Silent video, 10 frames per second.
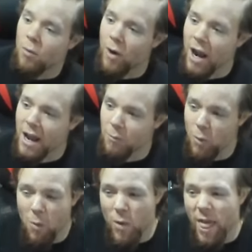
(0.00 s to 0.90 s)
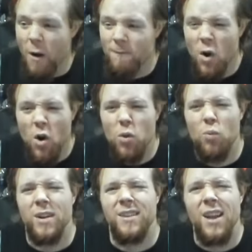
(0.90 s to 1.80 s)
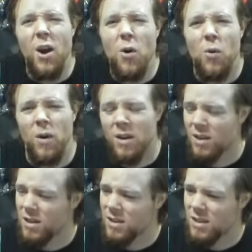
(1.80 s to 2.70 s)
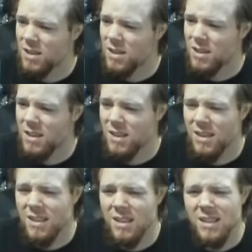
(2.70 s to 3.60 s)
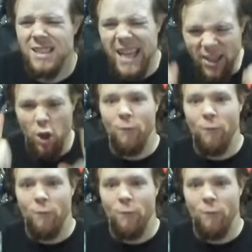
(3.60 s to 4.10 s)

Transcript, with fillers: Right, well, without further ado, let's get to the